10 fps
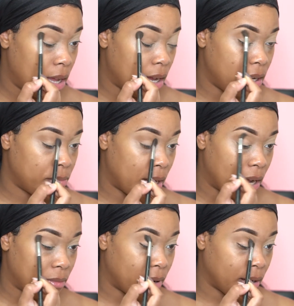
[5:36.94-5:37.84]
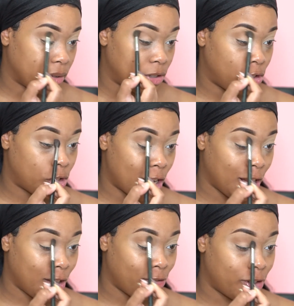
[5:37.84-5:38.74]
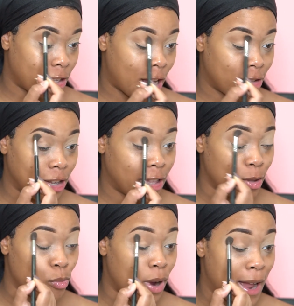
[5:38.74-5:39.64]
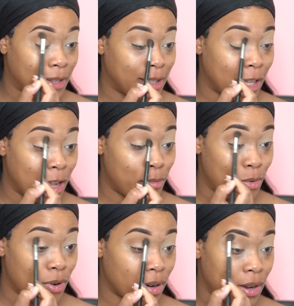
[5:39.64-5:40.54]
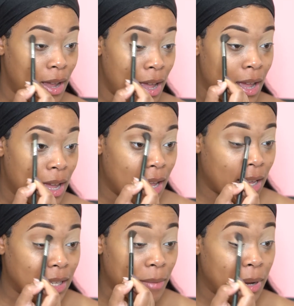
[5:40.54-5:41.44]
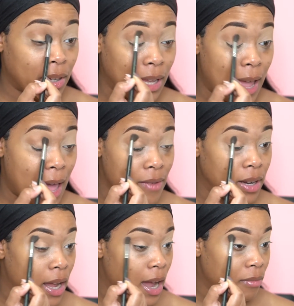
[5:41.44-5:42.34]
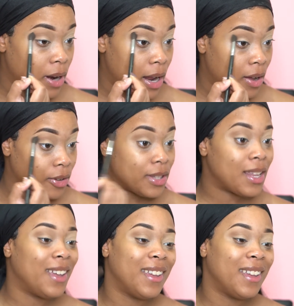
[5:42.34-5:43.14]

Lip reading: I need my eyebrows shaved. I don't get them waxed anymore because I barely have any eyebrows.